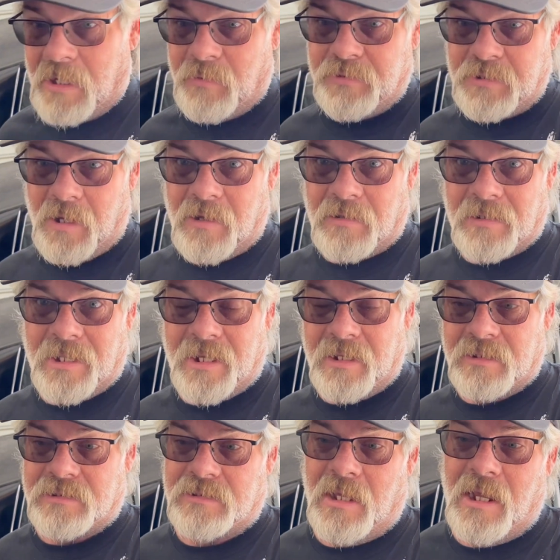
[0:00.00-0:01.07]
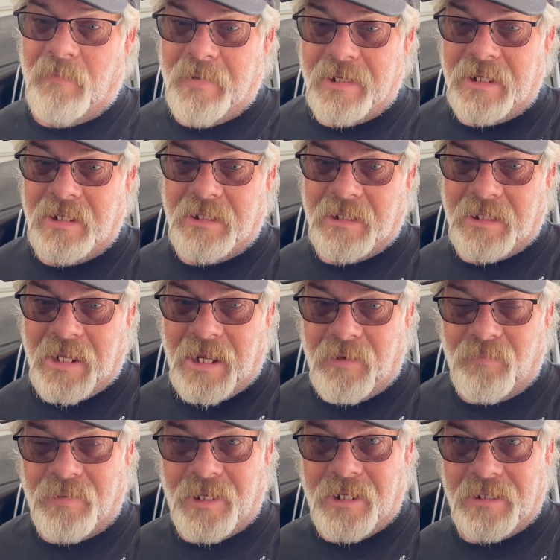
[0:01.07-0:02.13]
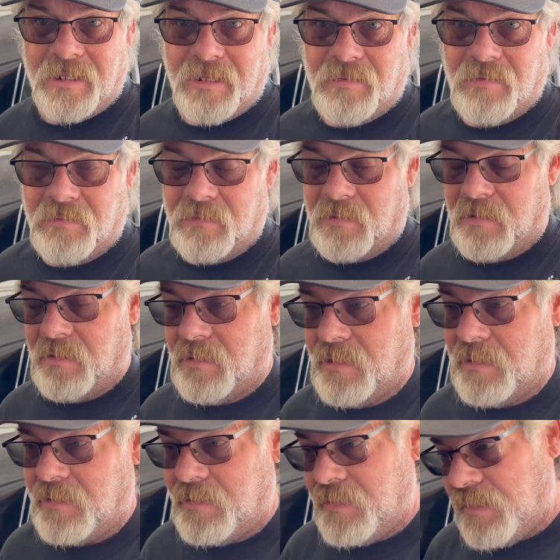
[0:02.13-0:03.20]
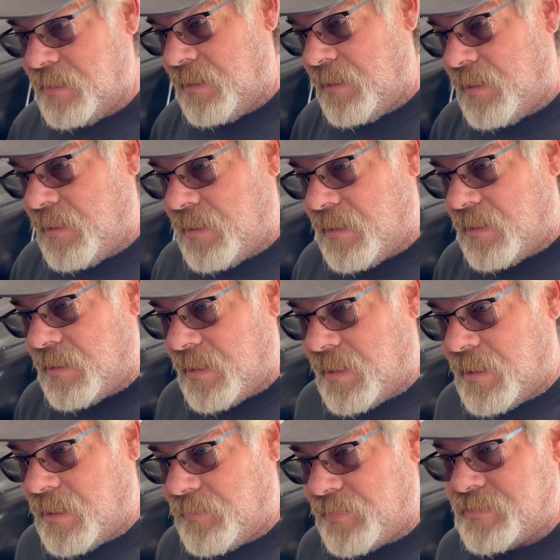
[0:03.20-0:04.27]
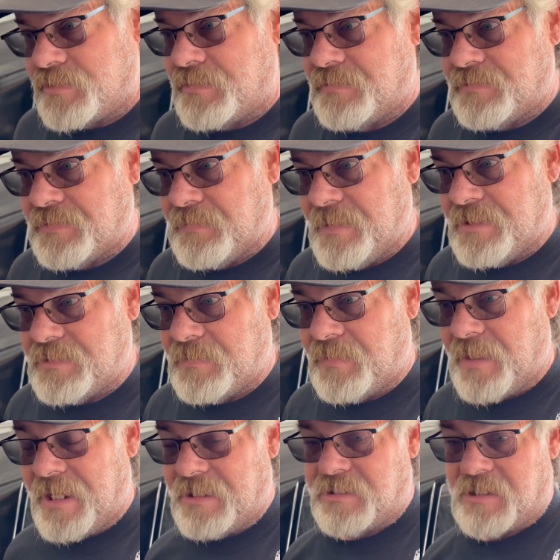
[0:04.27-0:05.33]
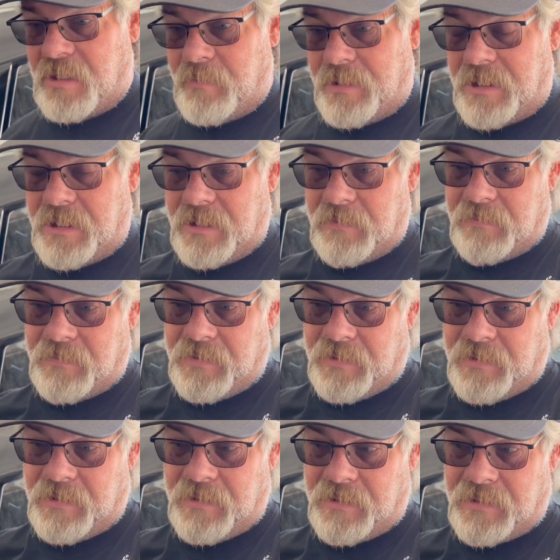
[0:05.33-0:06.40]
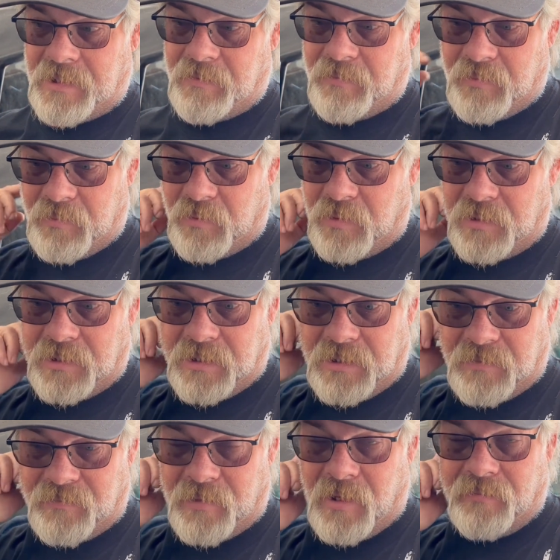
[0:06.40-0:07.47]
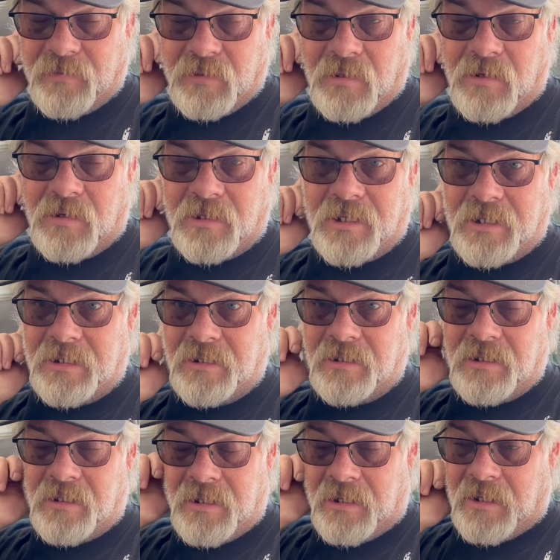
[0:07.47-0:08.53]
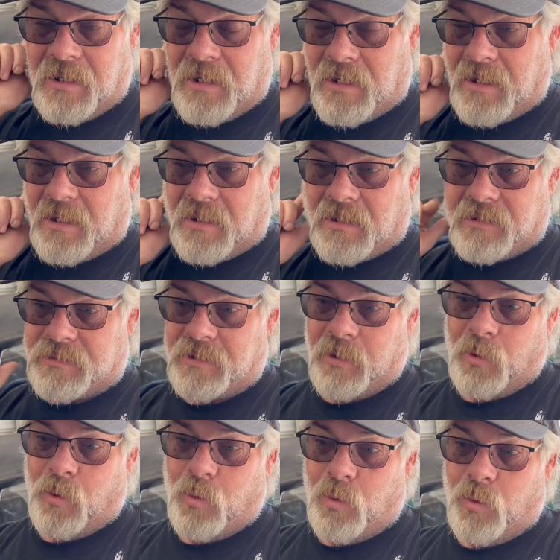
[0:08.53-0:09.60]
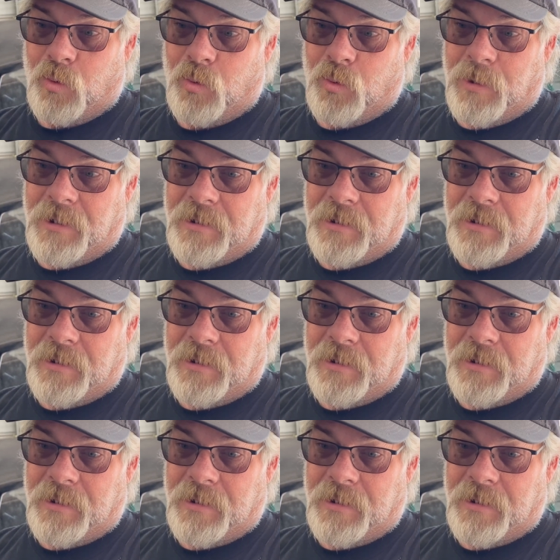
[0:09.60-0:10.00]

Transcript: were talking last night about getting a game plan together on the Lark. There's going to be some things coming up that we want to involve the Lark in. So